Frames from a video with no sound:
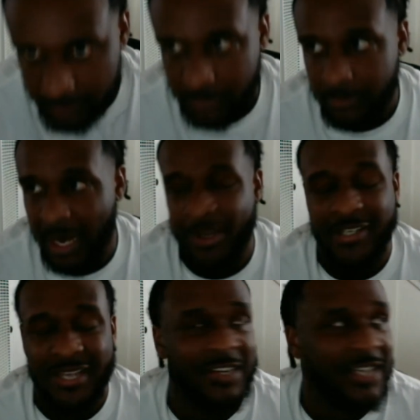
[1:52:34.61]
I mean, a
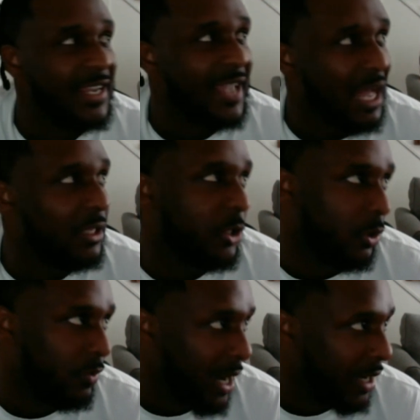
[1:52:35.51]
7-day calendar,
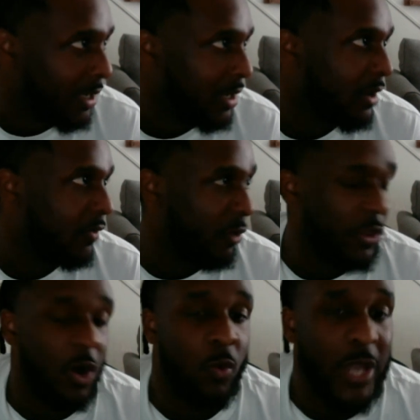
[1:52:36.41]
right? For their
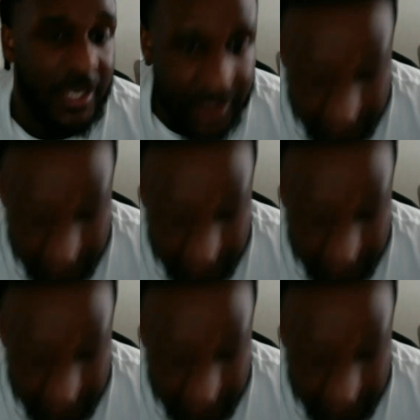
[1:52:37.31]
weeks.